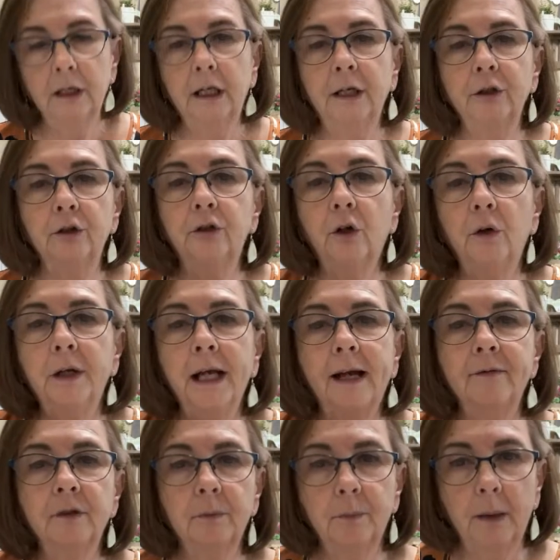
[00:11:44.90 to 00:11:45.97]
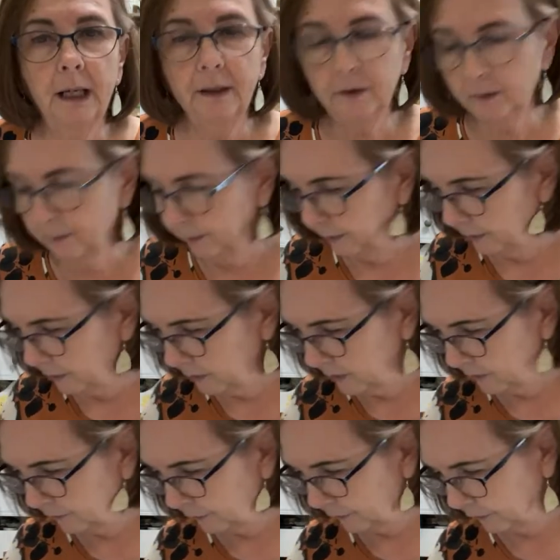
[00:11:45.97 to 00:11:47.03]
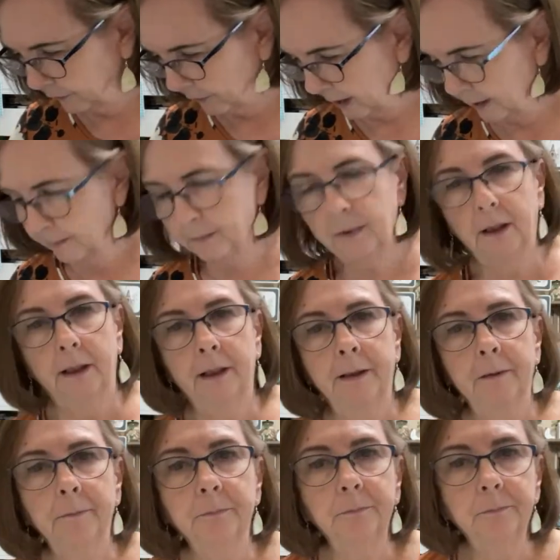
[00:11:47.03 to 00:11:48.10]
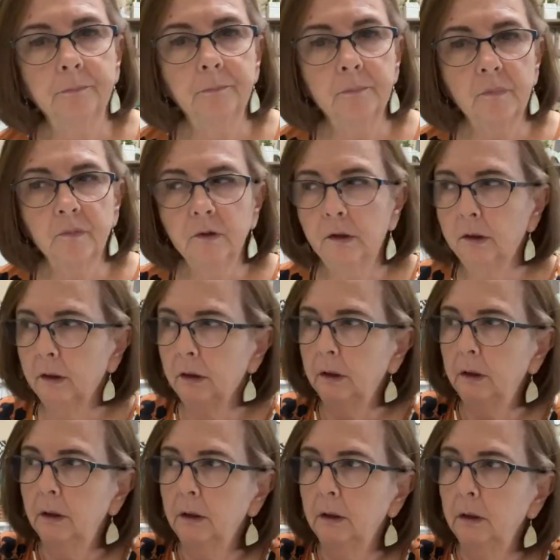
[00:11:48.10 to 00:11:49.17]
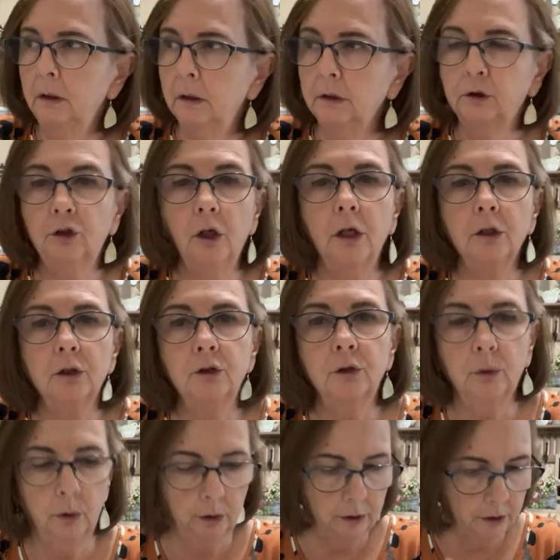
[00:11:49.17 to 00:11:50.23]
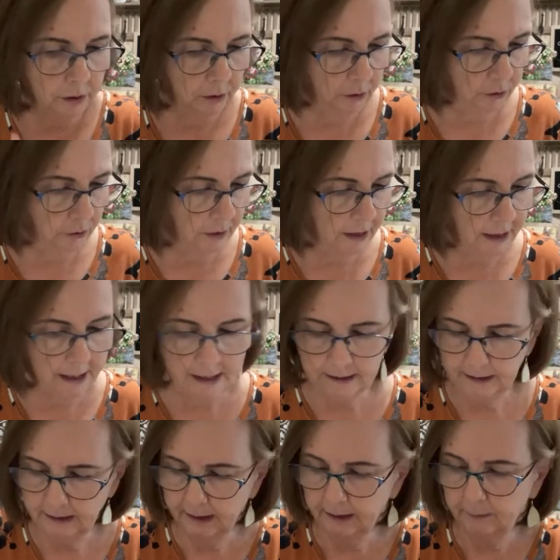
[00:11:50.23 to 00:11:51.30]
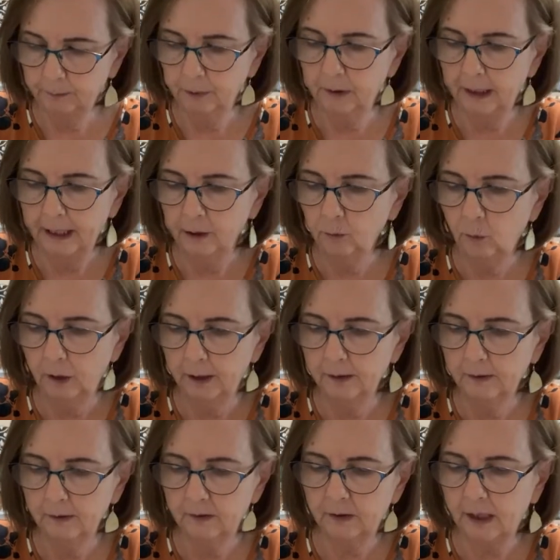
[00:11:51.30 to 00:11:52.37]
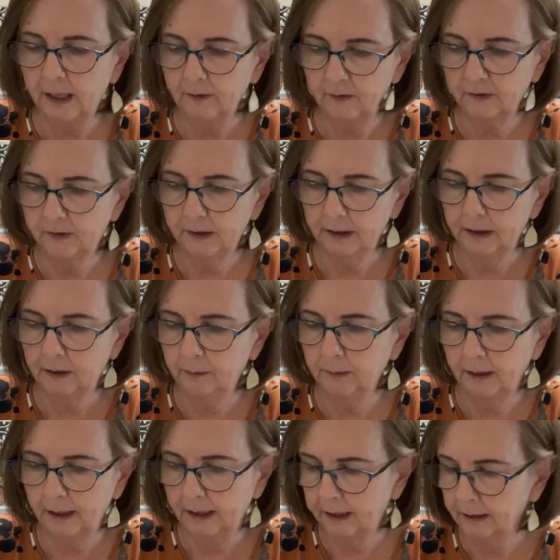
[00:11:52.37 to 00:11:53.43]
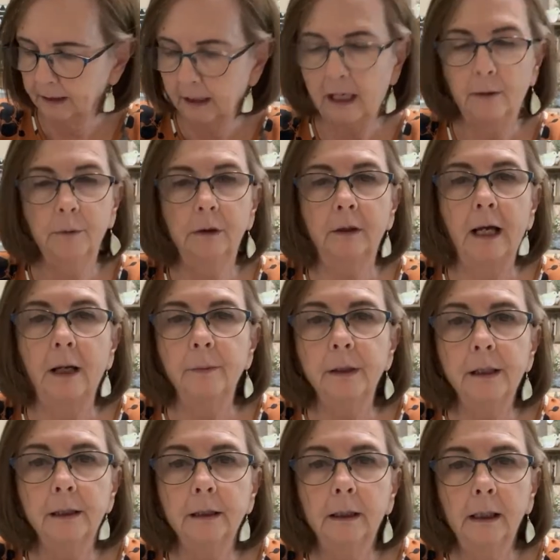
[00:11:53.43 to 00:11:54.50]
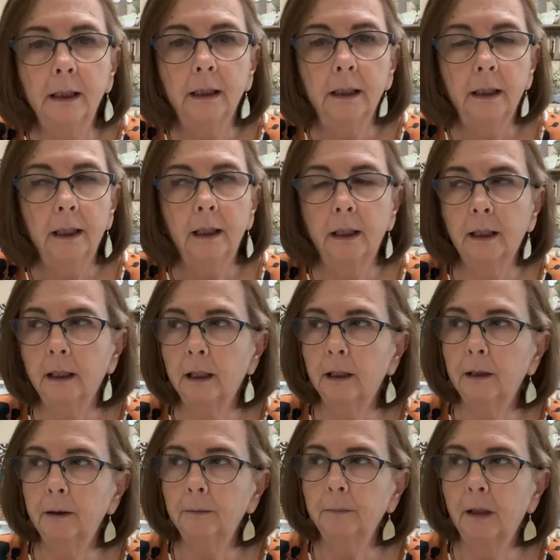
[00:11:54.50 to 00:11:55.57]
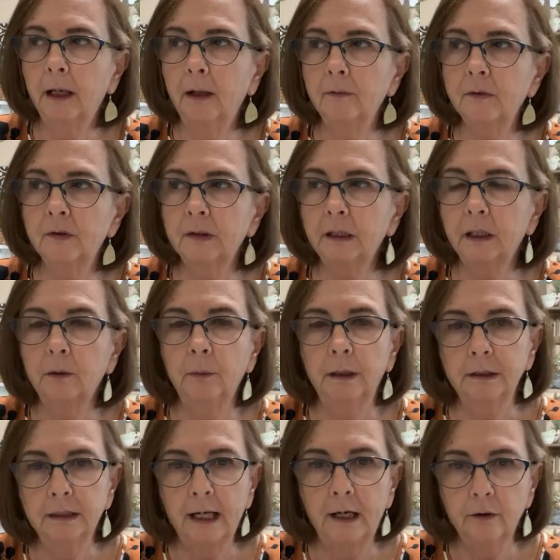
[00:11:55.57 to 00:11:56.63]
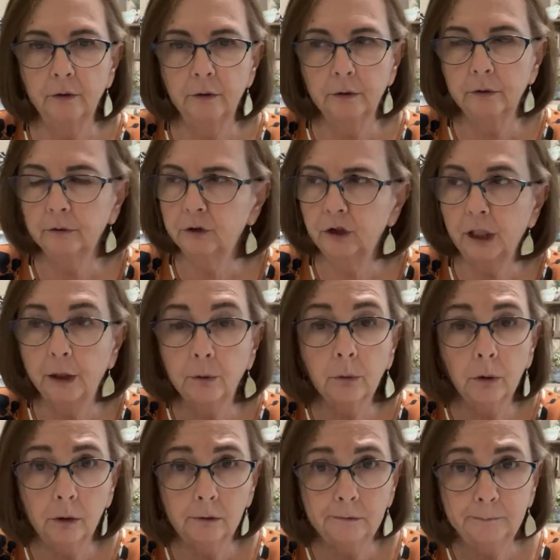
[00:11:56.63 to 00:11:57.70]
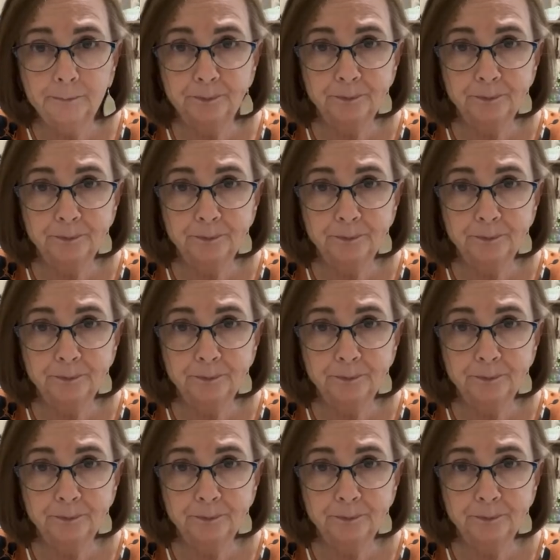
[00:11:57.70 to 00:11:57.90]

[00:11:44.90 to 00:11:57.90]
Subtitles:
You don't have to buy the birds from Chocator. You can get plain ones. I've seen them at Hobby Lobby. I've seen them at Dollar General.